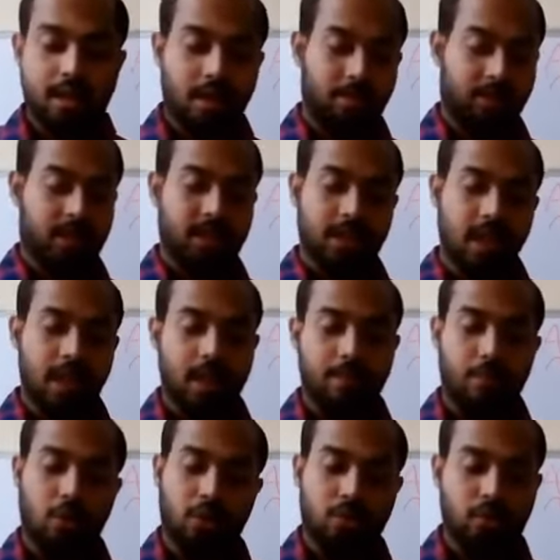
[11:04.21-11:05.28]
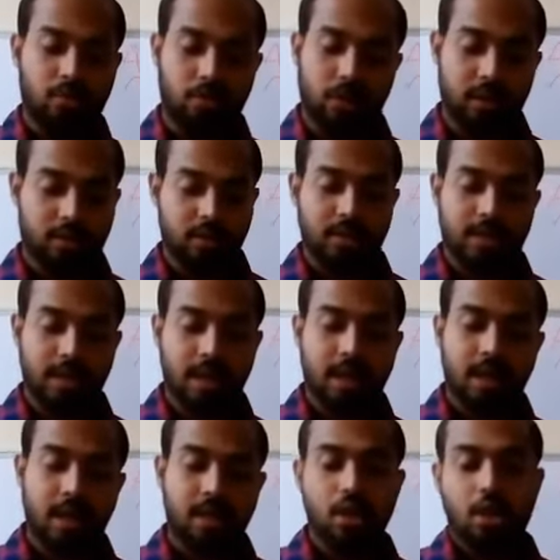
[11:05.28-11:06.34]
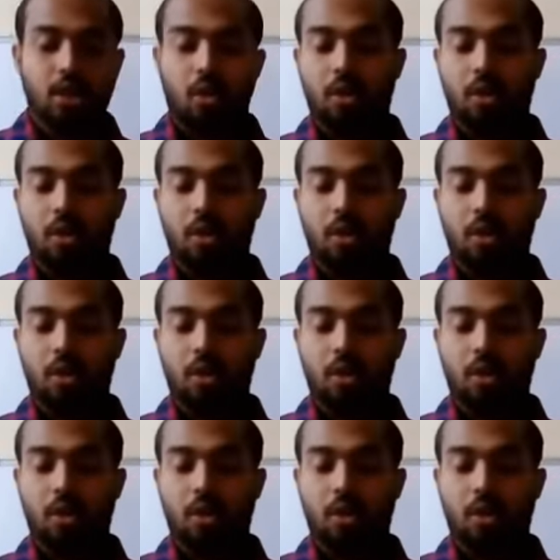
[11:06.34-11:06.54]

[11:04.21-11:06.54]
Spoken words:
after China, potato production second, and